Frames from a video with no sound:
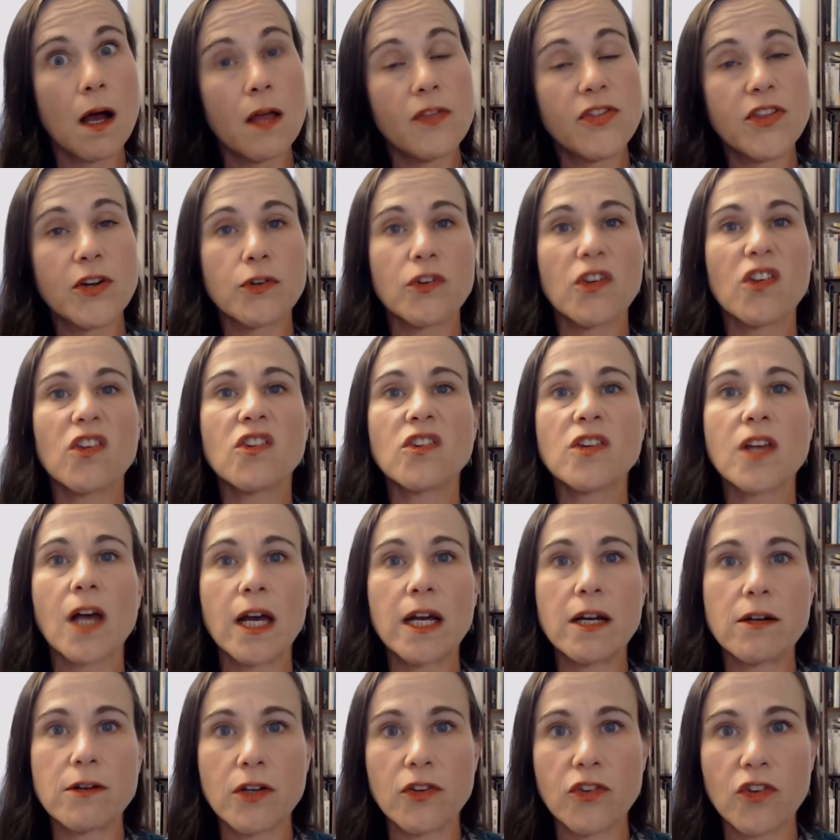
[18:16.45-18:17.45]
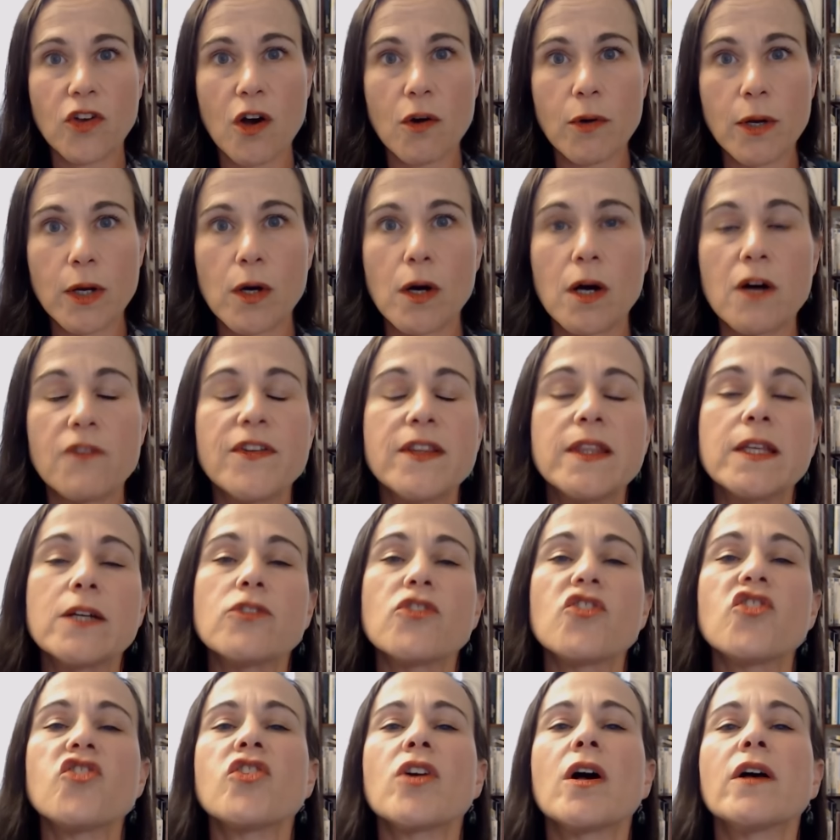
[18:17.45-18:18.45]
there's sirens going off and they're
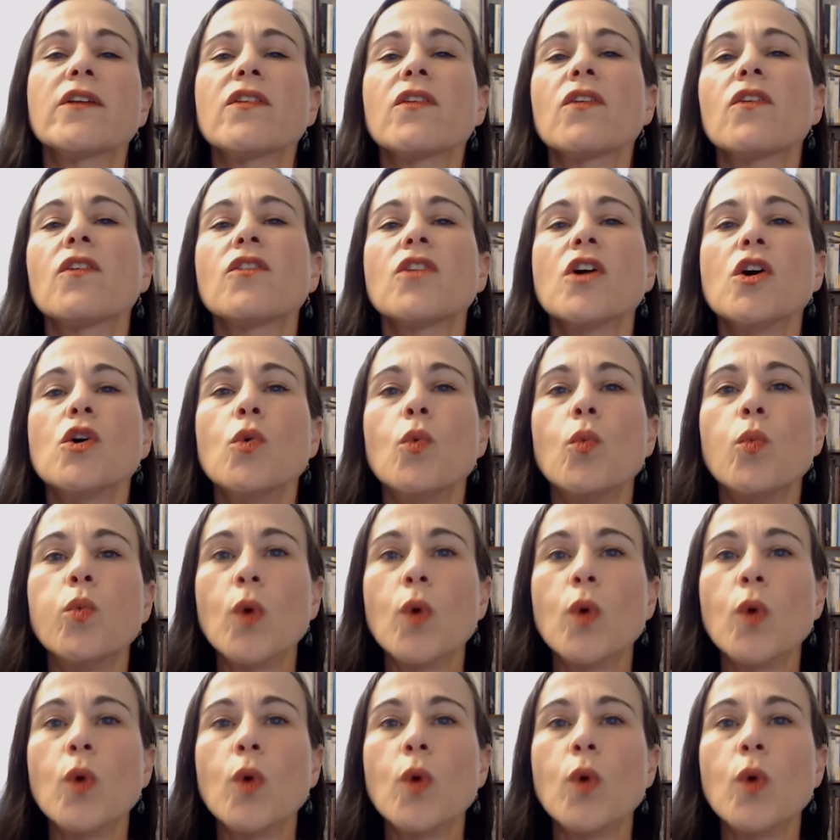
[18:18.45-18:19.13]
just so